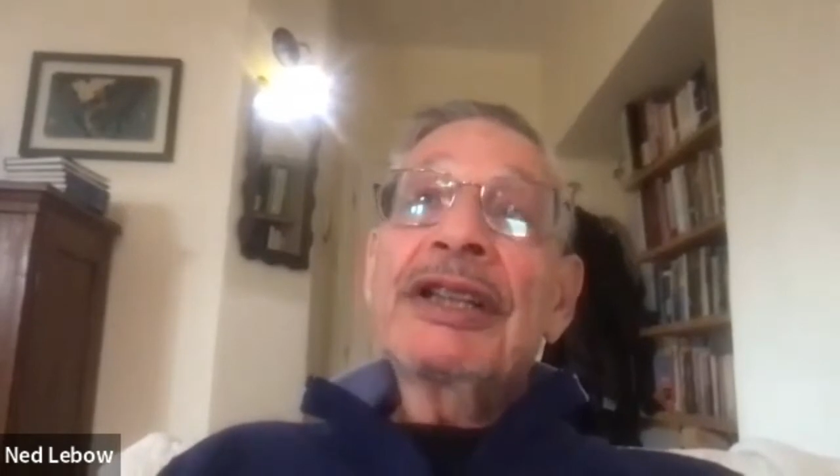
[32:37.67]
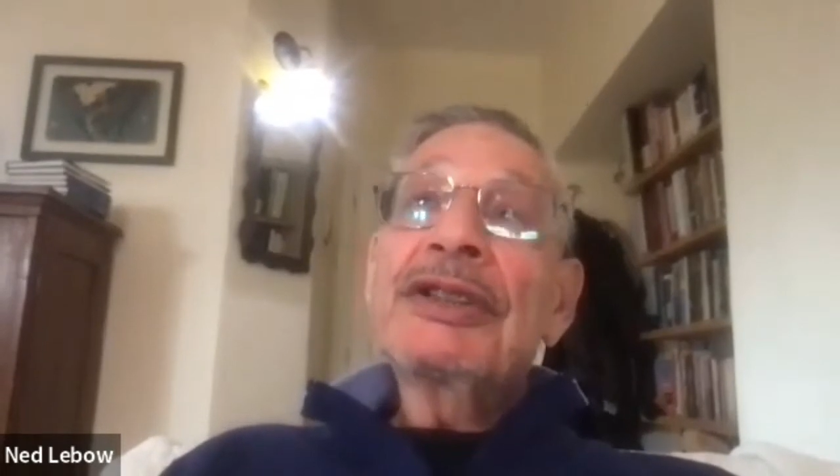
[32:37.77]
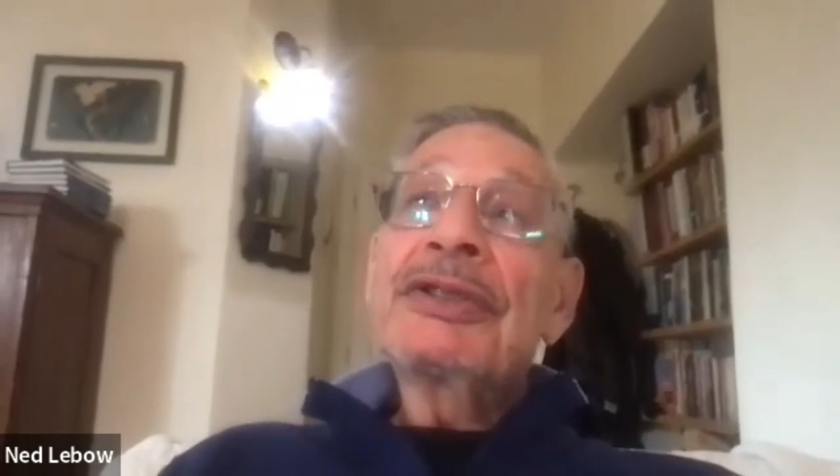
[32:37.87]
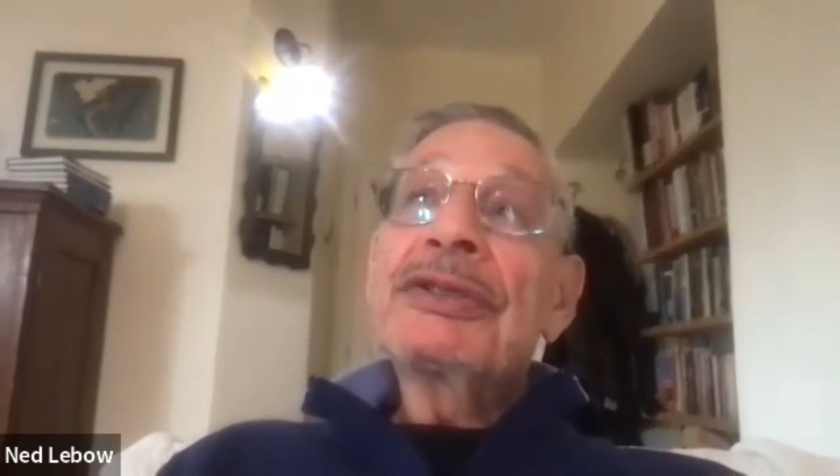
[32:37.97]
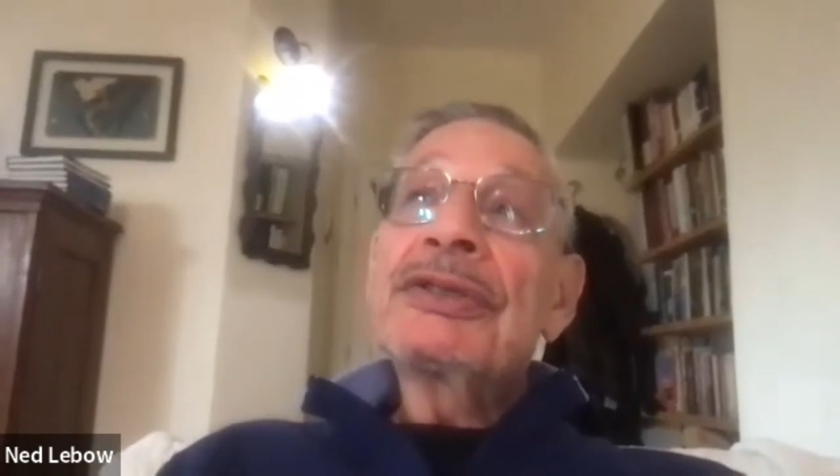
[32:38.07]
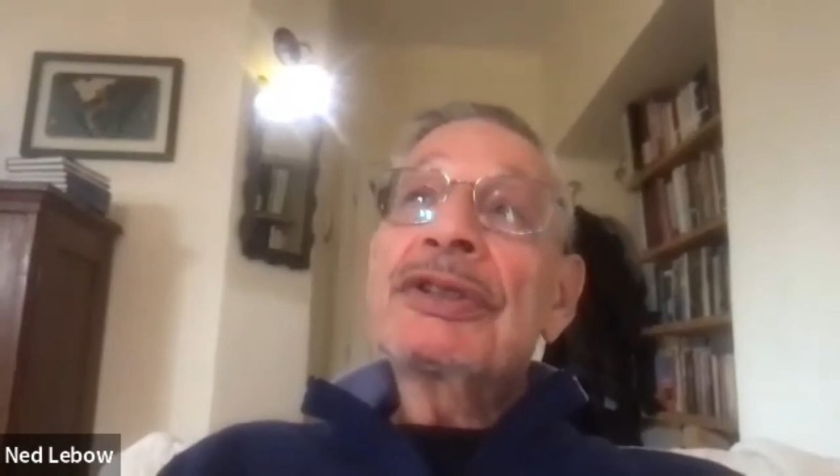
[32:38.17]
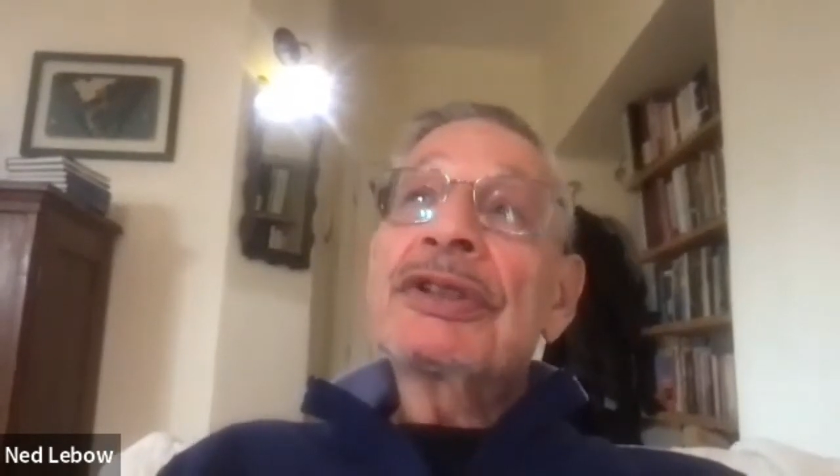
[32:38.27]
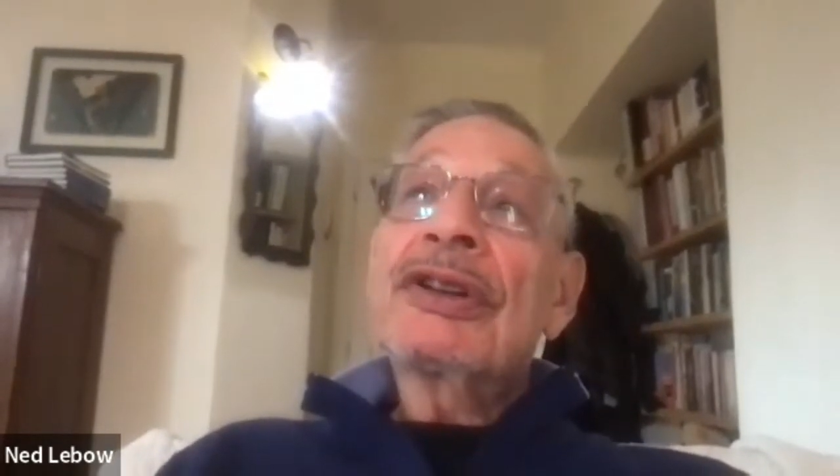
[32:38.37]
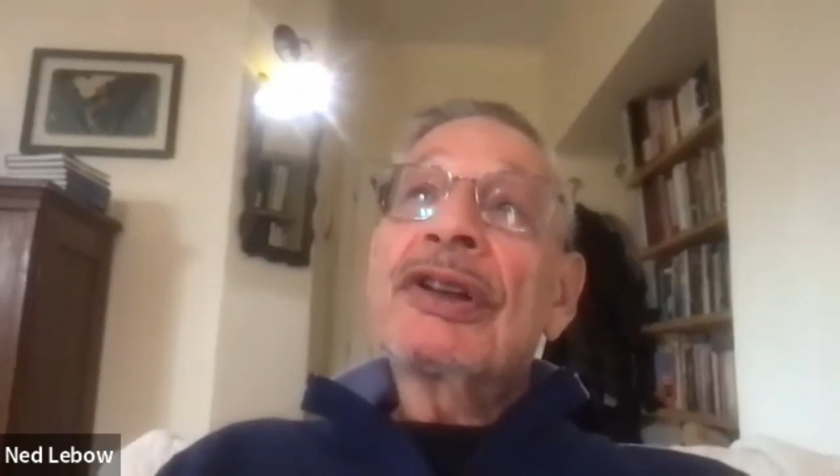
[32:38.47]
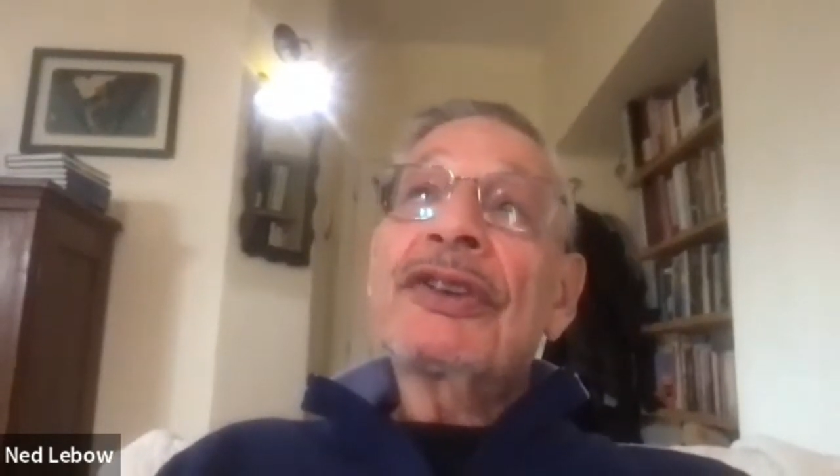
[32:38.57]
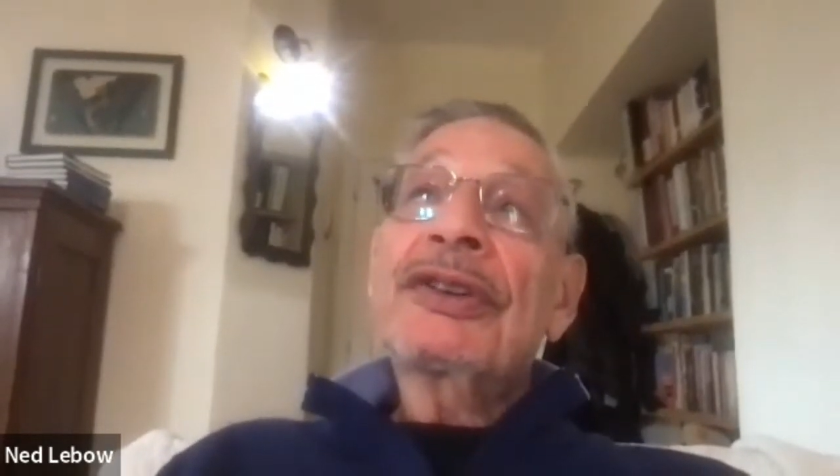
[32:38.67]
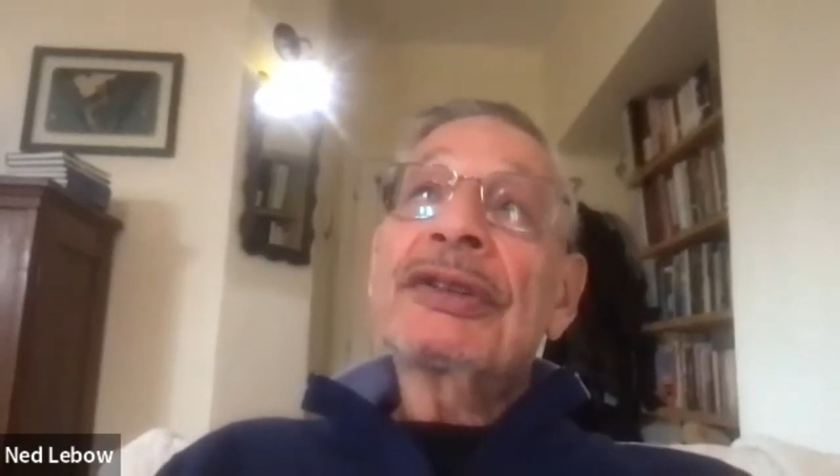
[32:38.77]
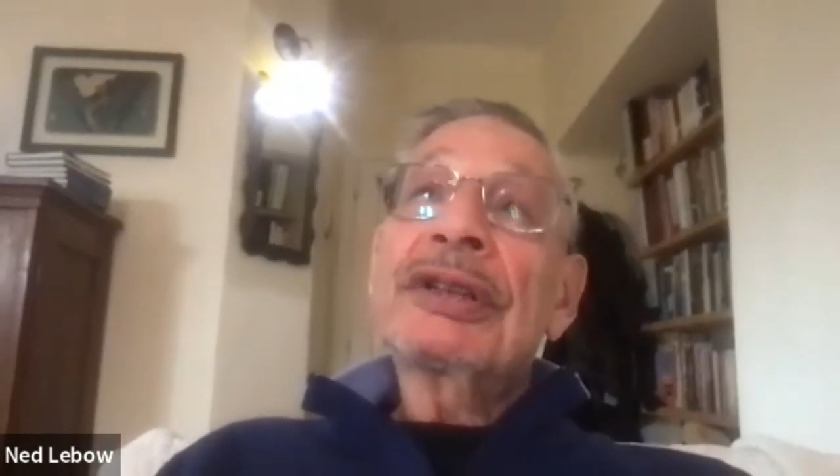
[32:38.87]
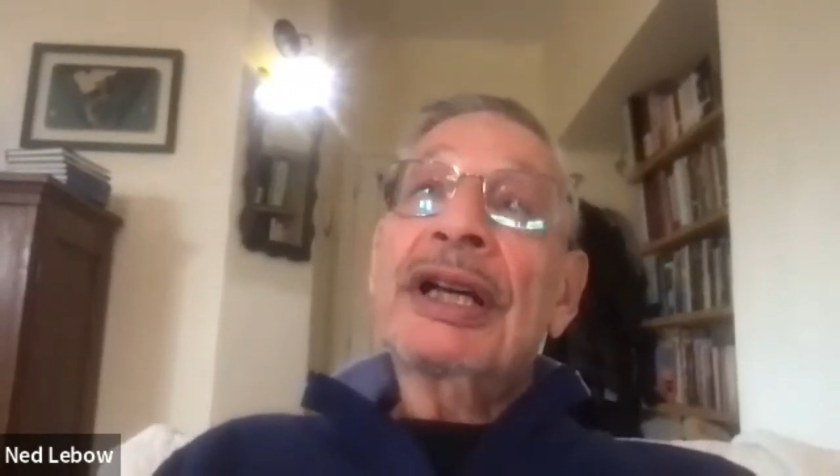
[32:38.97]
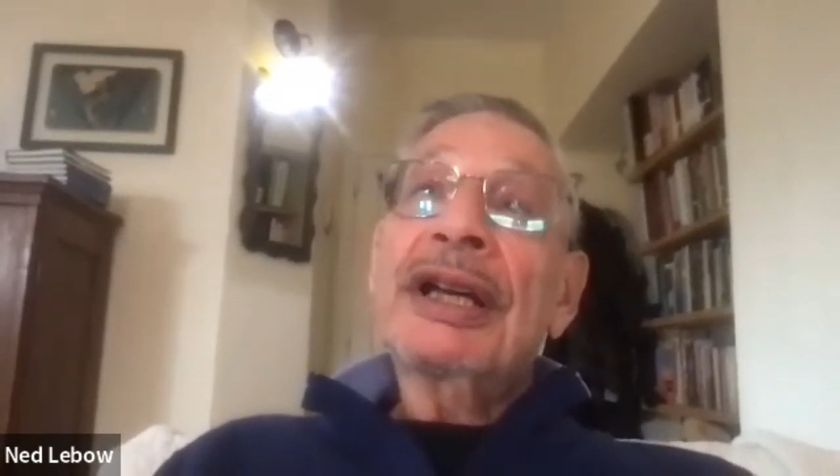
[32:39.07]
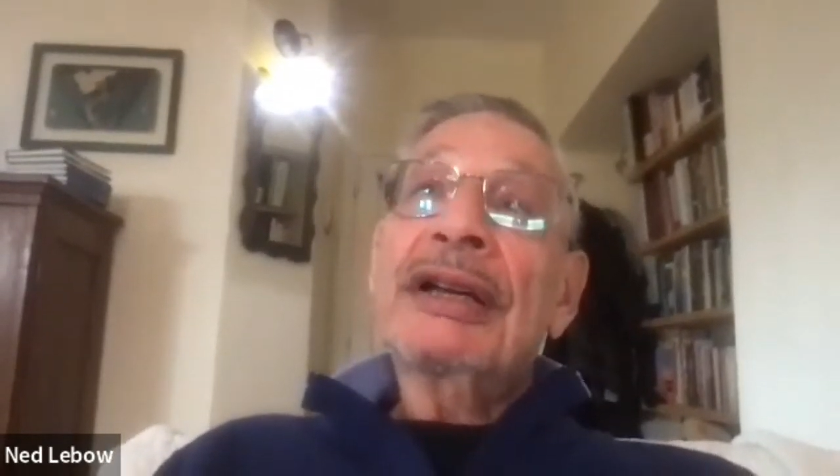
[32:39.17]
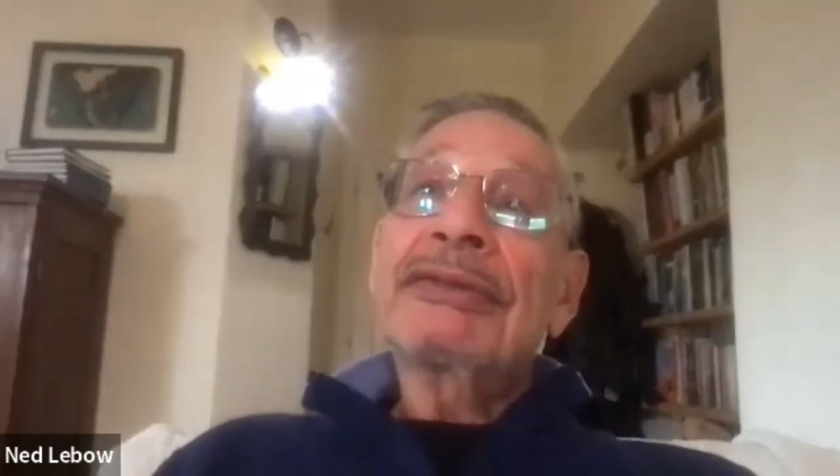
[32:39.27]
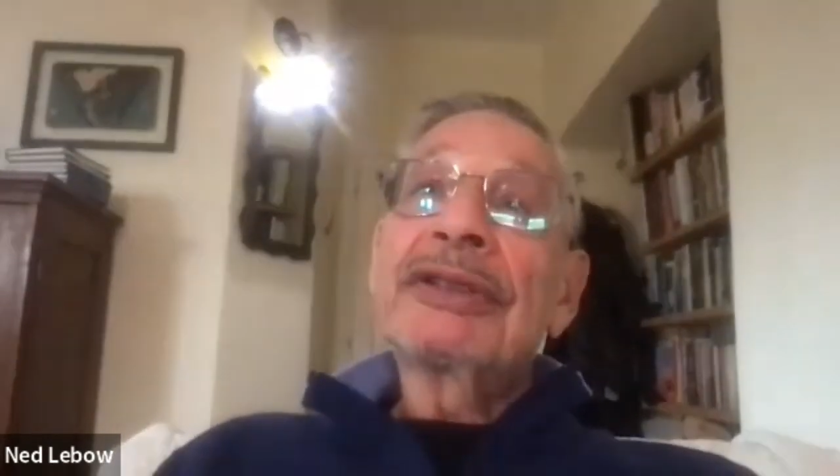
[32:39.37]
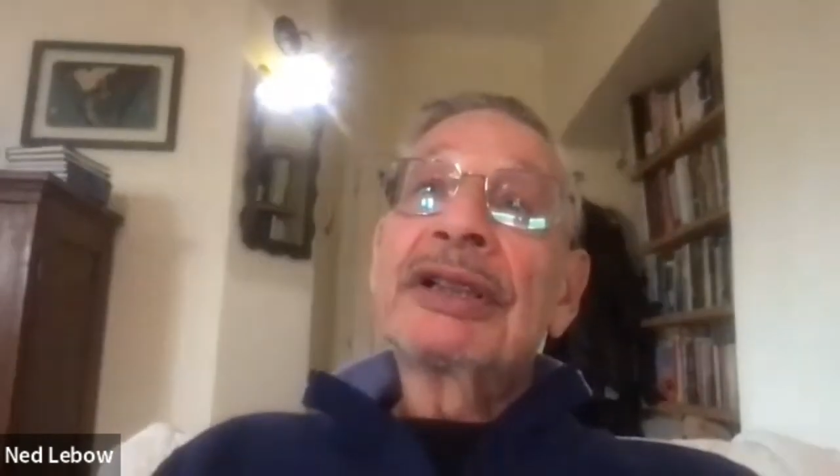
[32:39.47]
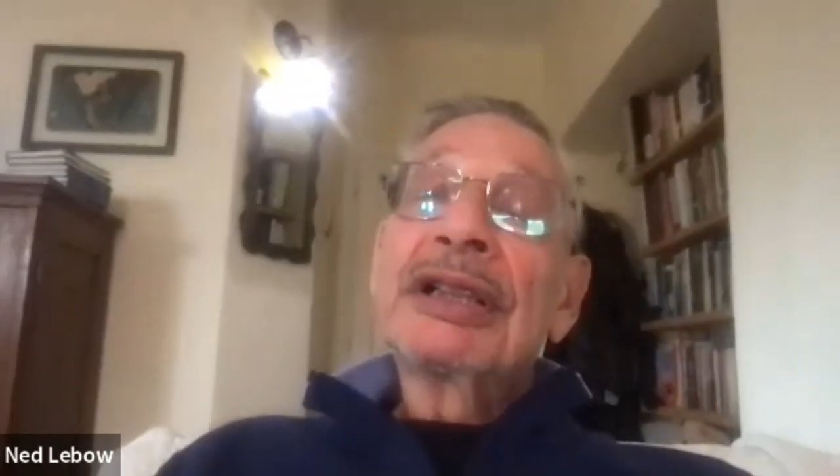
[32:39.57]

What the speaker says: you could also have